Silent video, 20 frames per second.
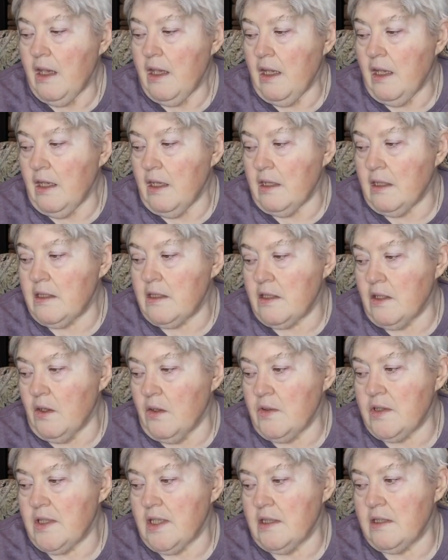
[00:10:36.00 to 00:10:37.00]
And
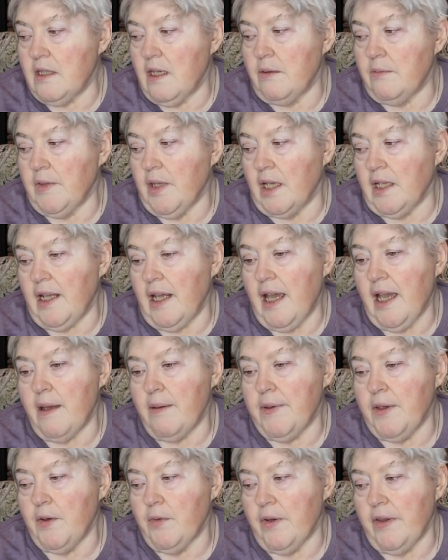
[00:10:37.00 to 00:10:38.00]
so, since I'm not
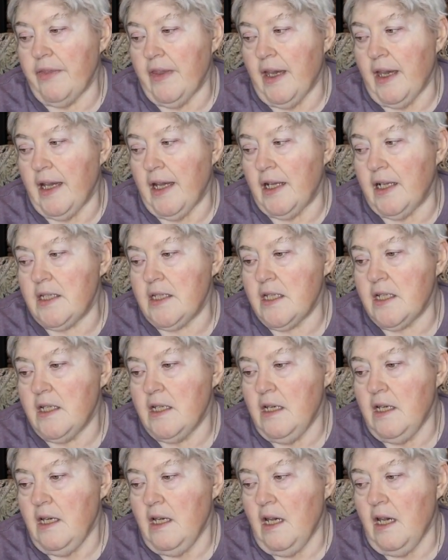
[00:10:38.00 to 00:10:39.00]
happy with that,
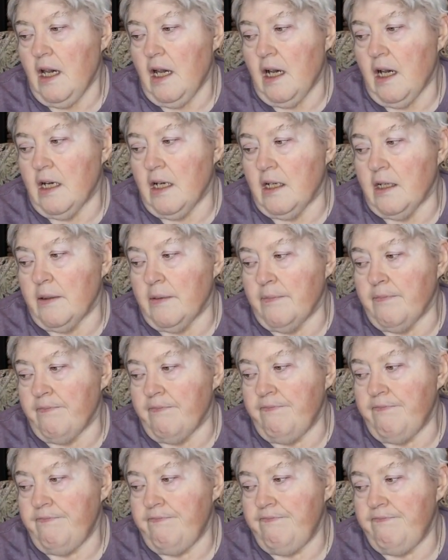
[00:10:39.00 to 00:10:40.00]

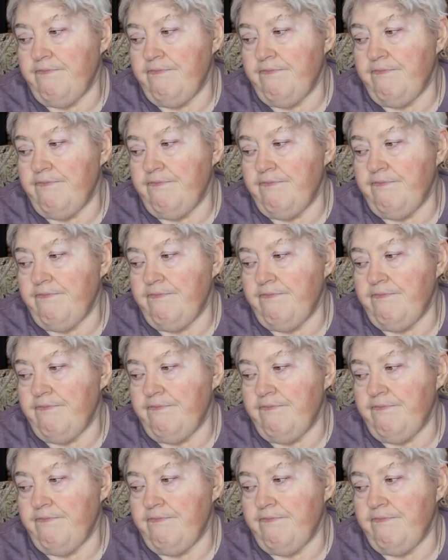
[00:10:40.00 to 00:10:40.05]
um,